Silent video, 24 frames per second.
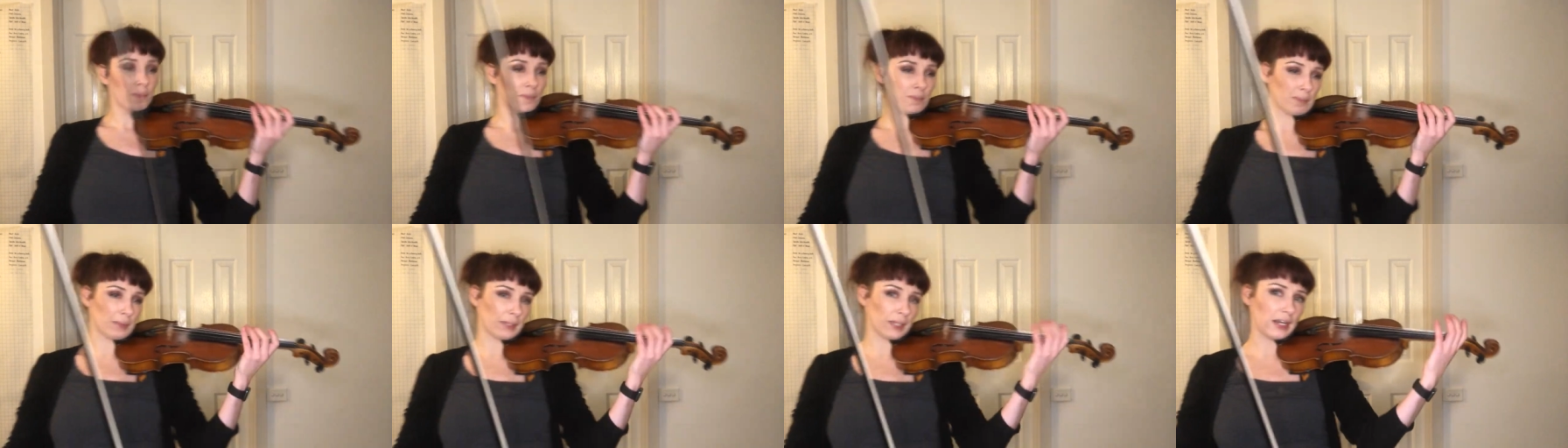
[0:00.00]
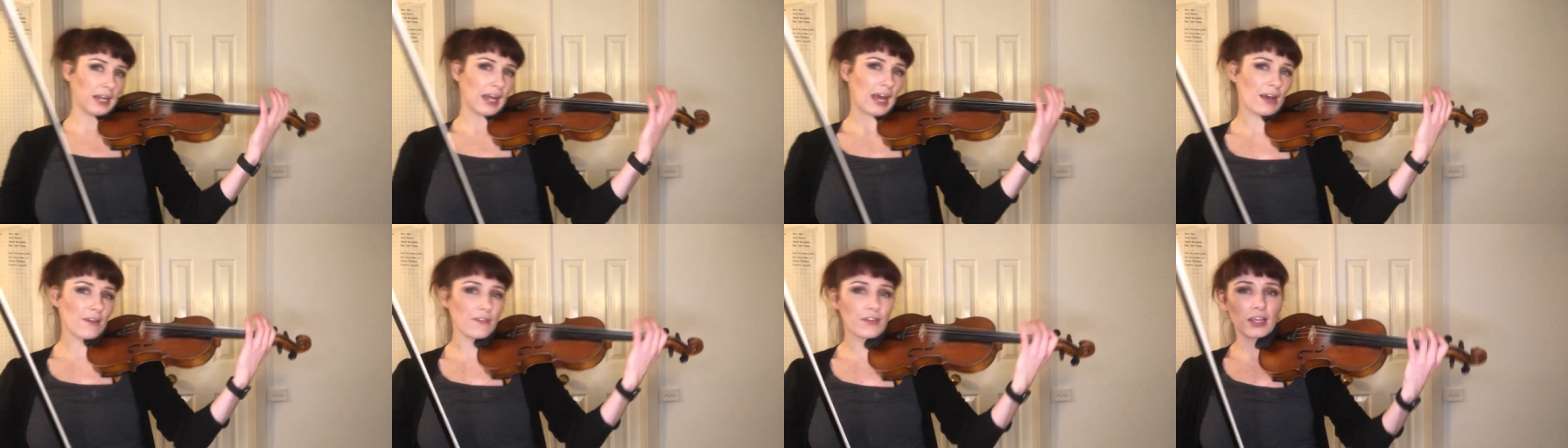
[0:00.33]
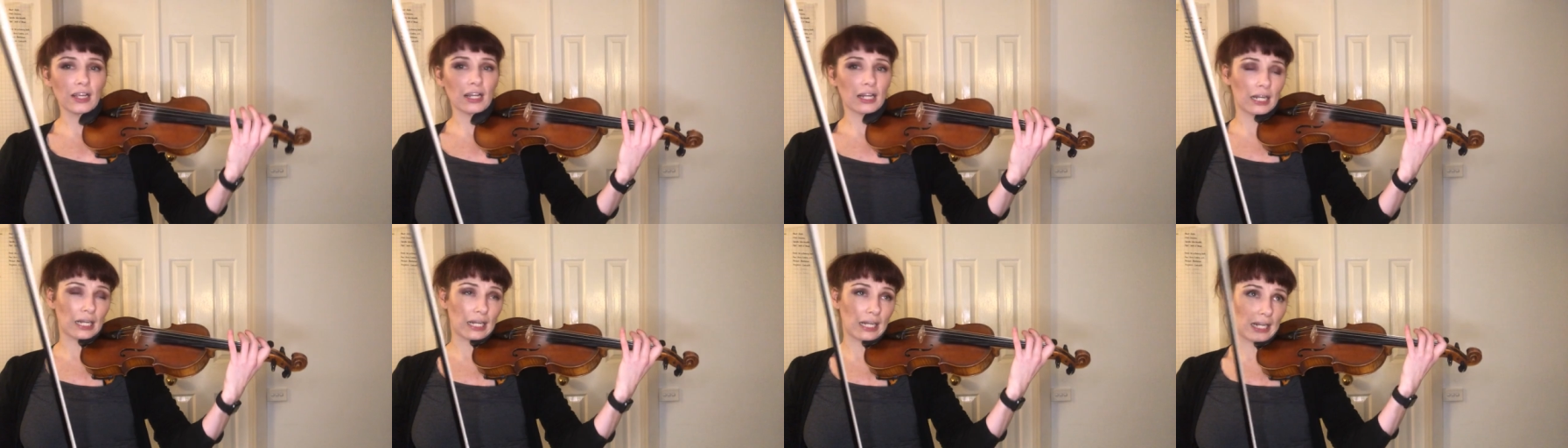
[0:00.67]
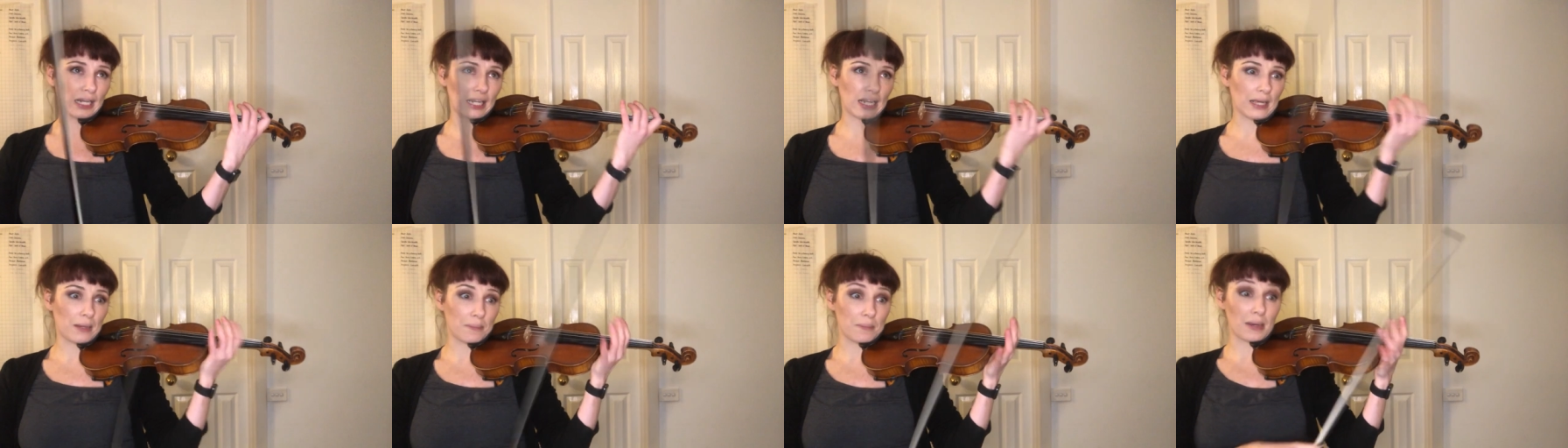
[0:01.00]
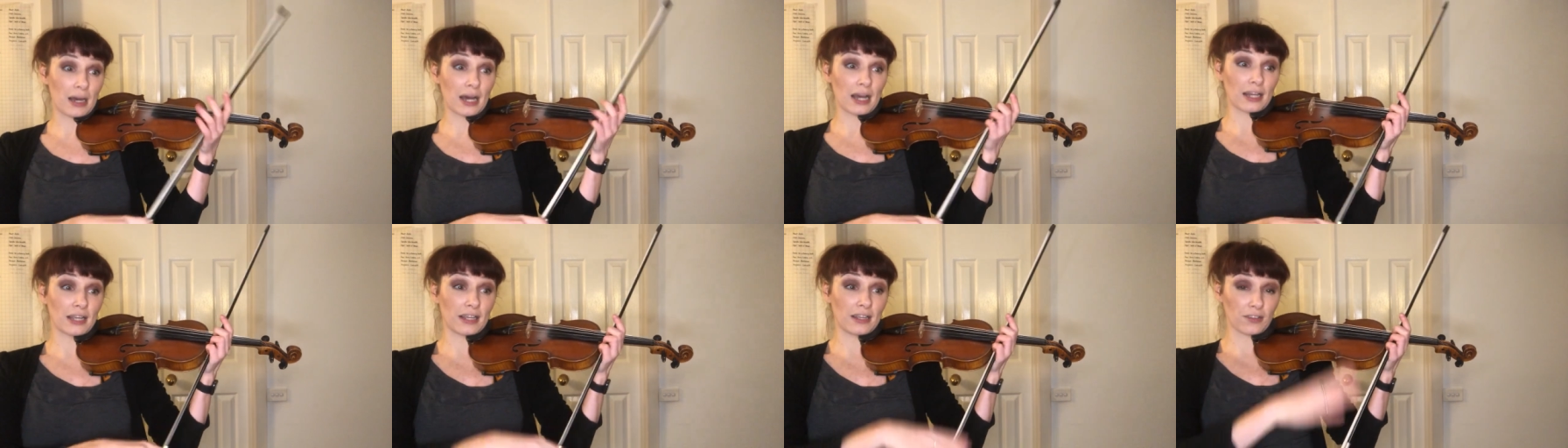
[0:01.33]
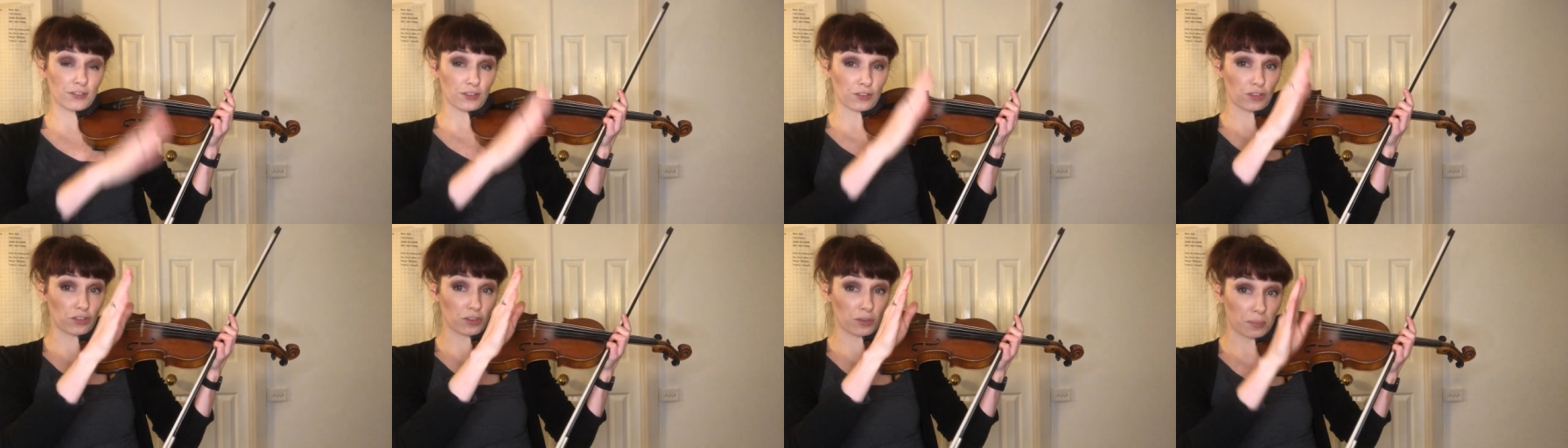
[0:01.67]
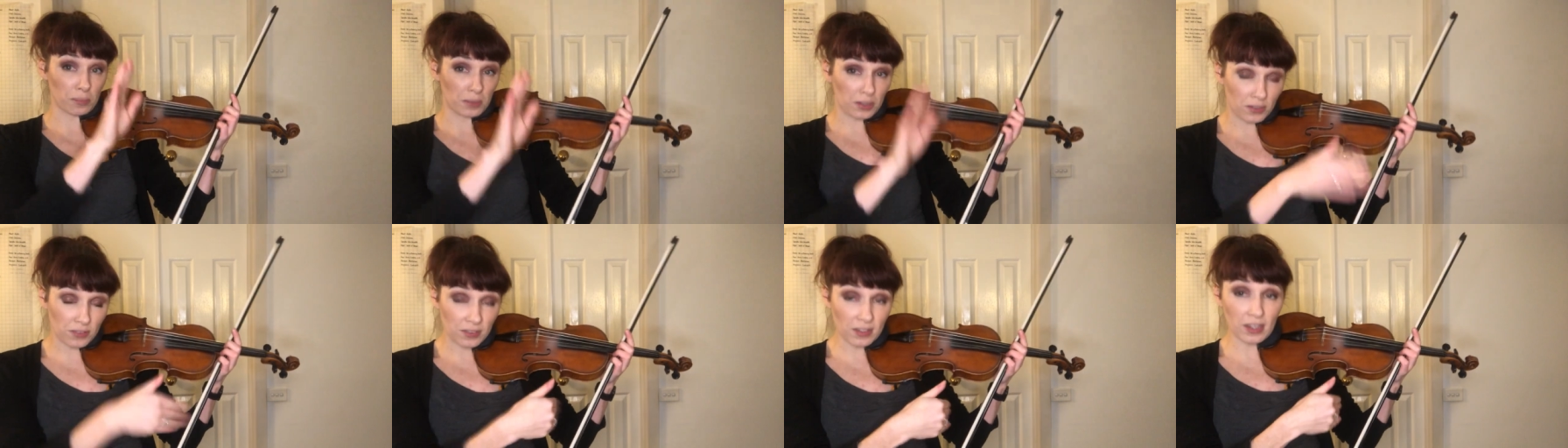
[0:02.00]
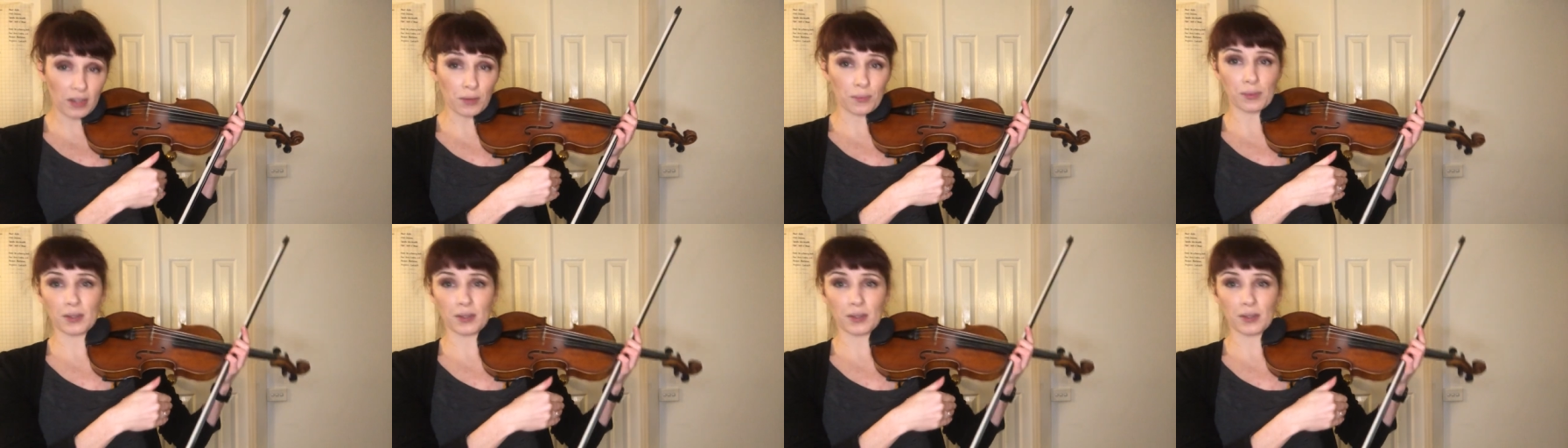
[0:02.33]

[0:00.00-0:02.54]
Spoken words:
But having clear markings on your music,